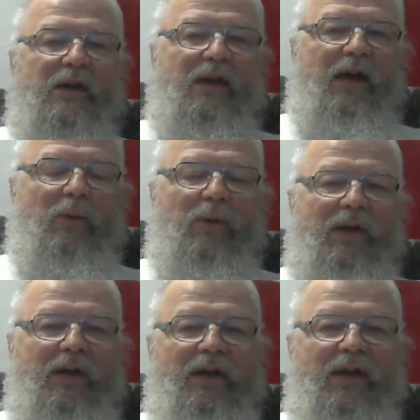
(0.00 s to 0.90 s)
And I wanted
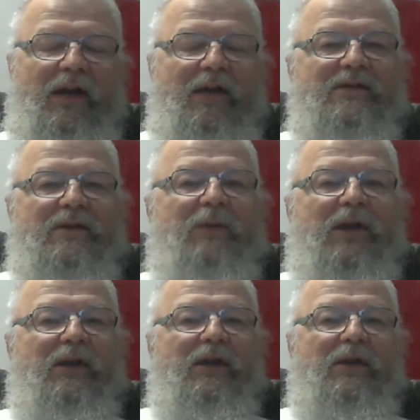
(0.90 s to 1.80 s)
to get kind of his
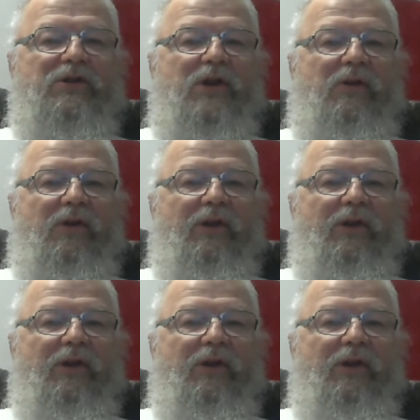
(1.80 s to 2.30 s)
opinion in general,